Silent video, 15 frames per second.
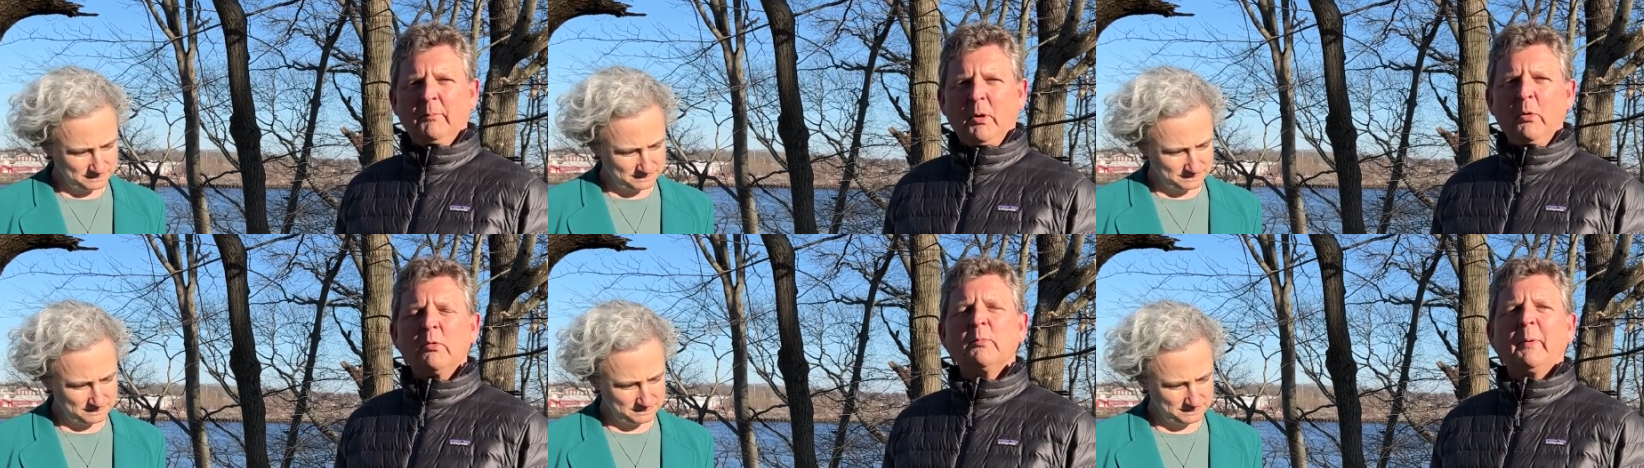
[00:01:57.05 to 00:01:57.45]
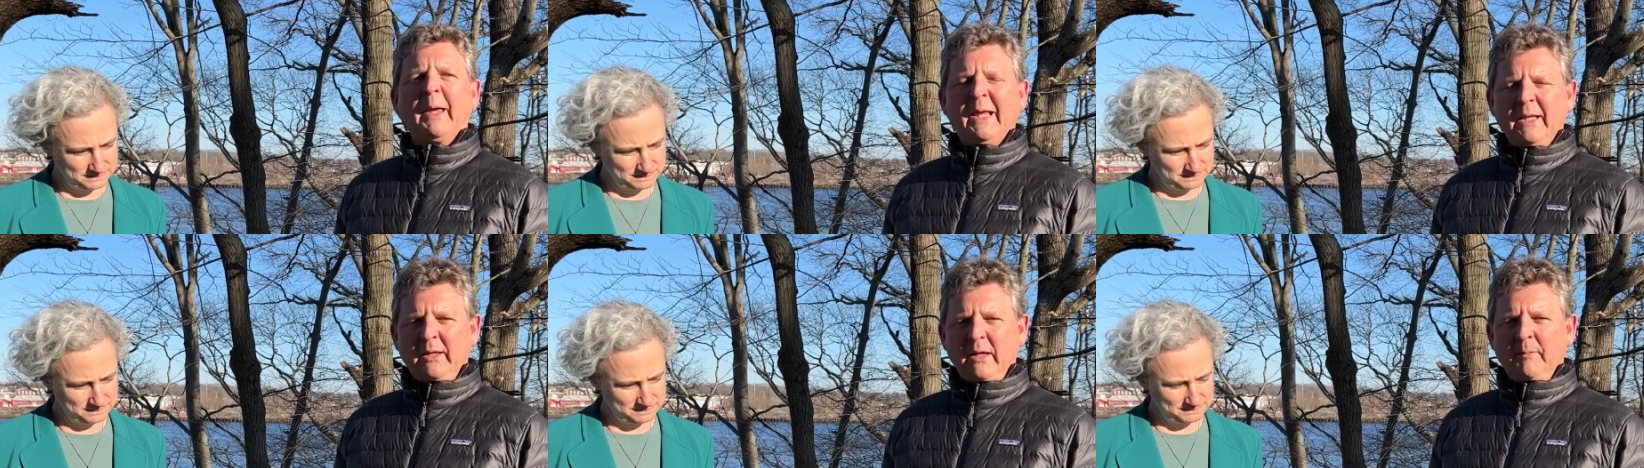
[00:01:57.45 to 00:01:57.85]

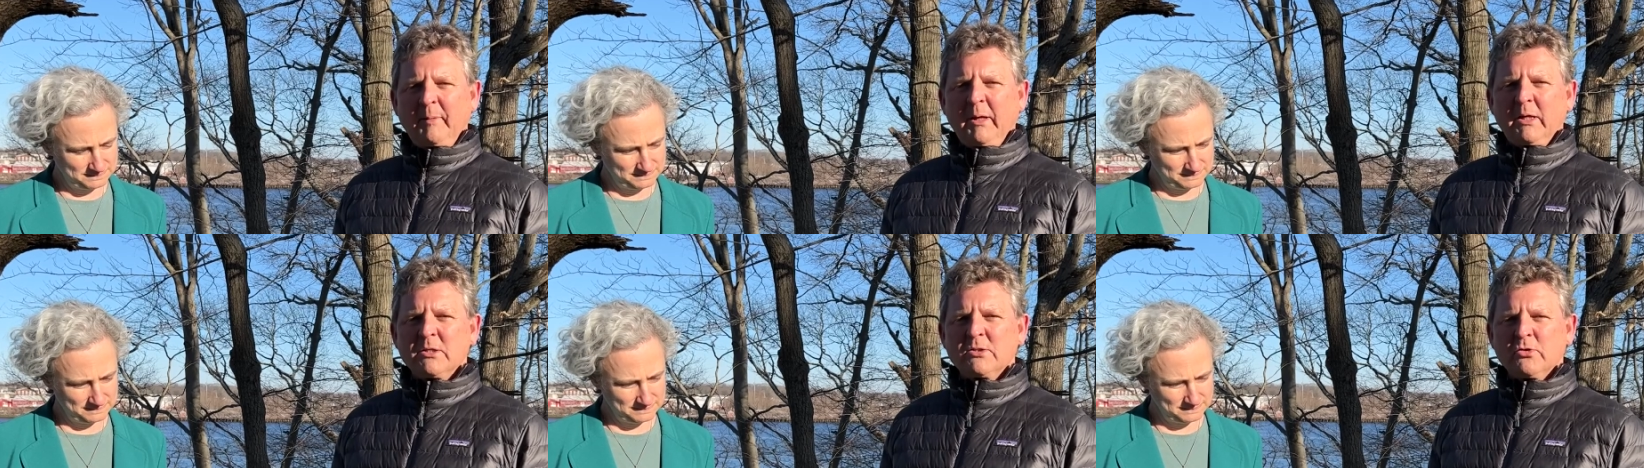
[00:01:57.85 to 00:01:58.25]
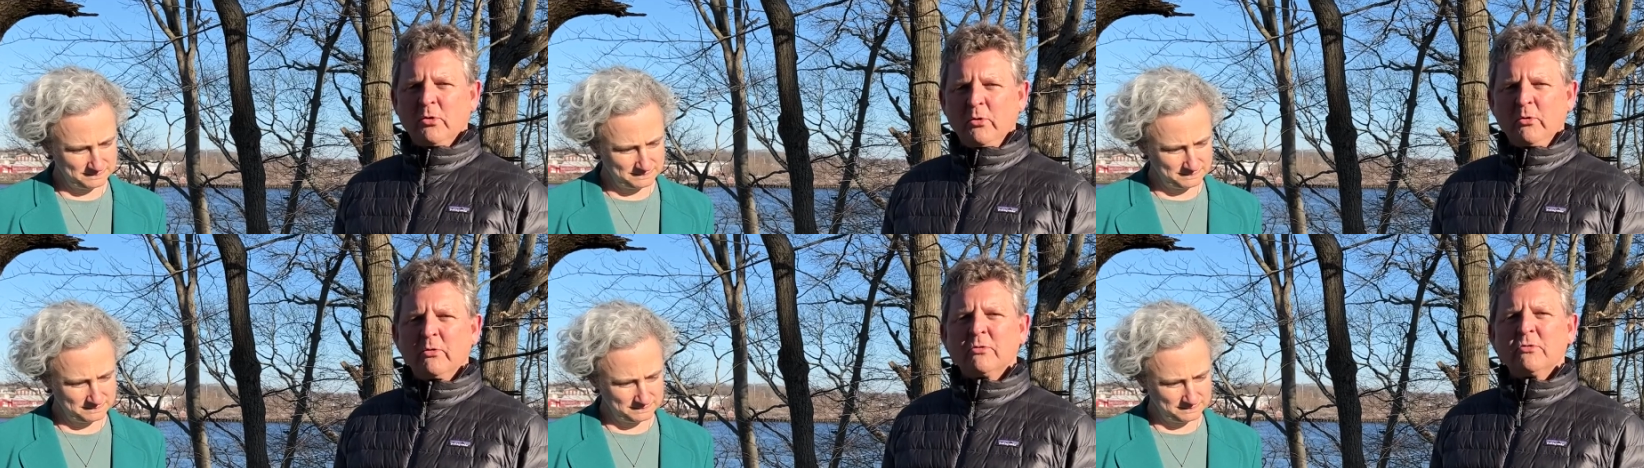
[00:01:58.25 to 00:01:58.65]
Speaker 1: post-pandemic
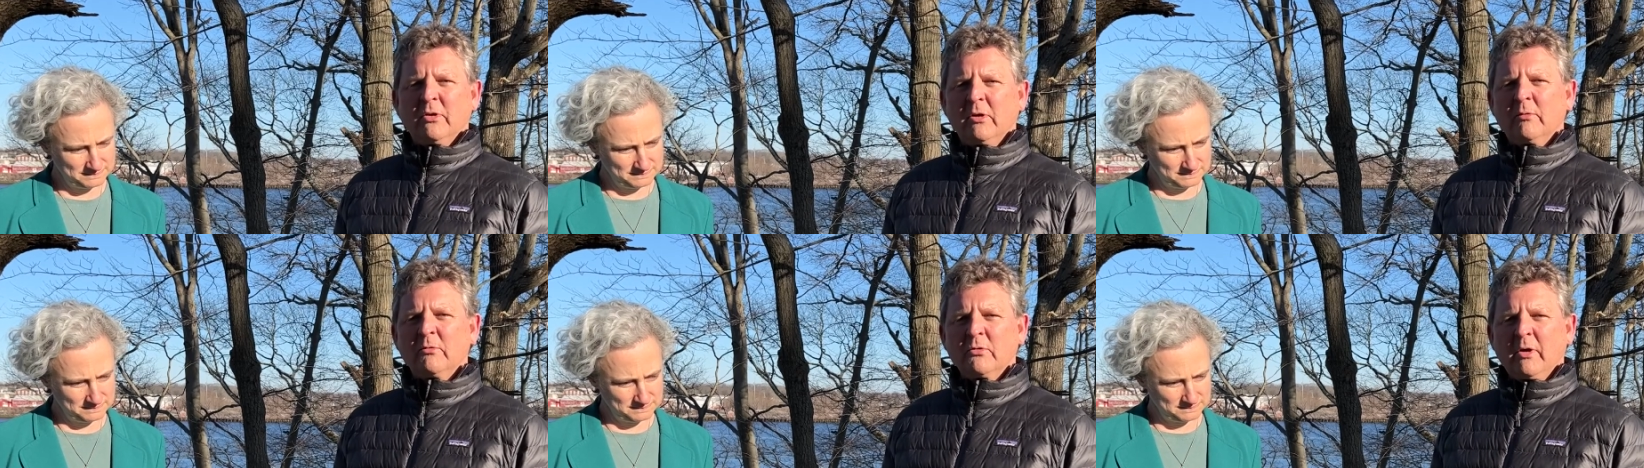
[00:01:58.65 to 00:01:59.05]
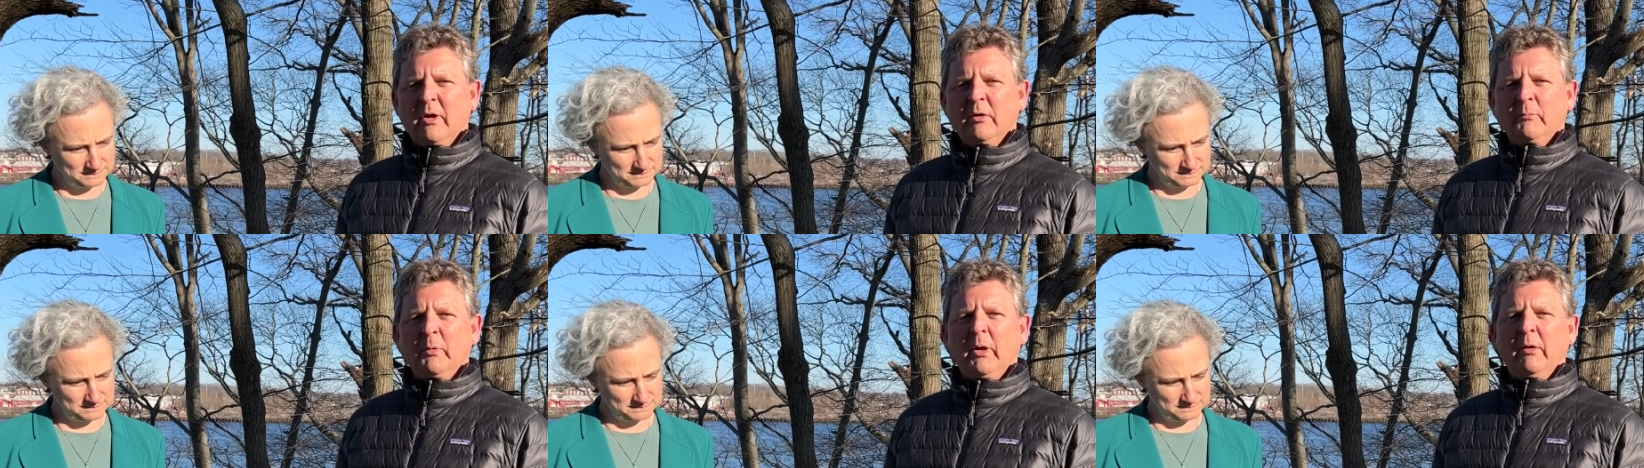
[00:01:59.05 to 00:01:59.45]
surge in
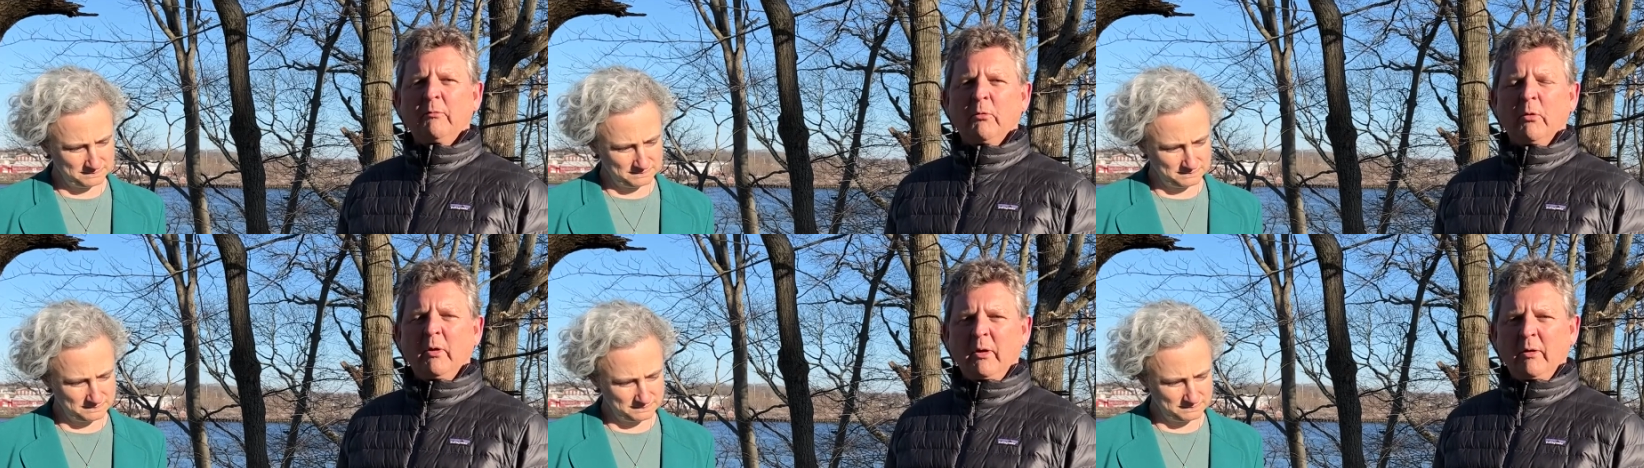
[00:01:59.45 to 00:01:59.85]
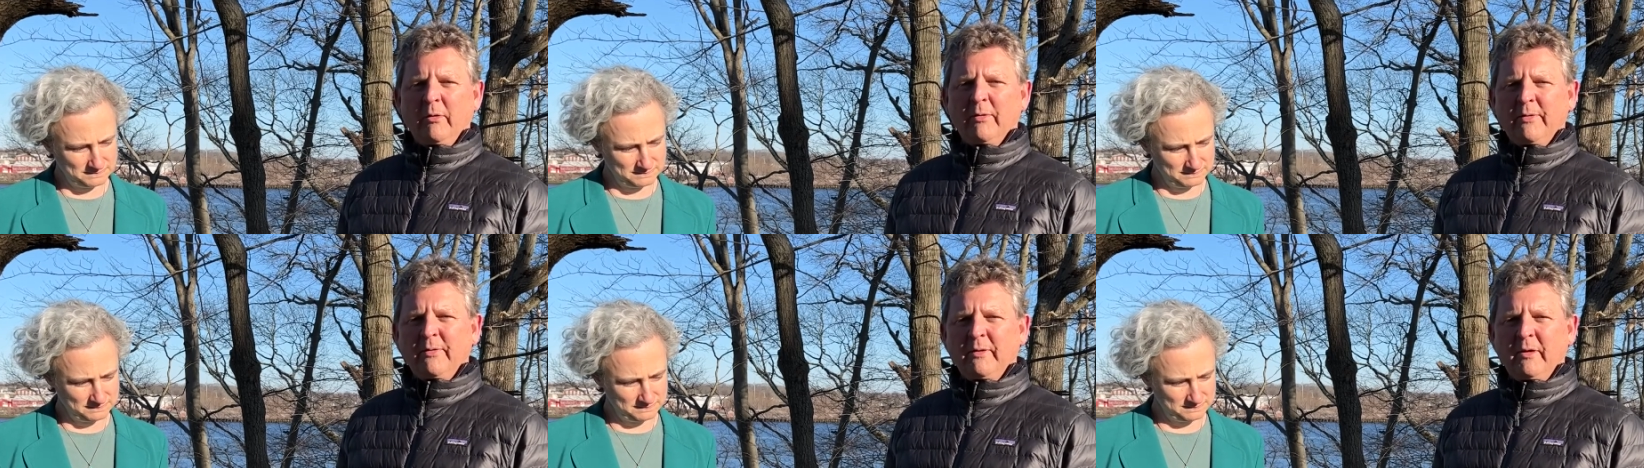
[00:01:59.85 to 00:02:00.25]
child behavioral health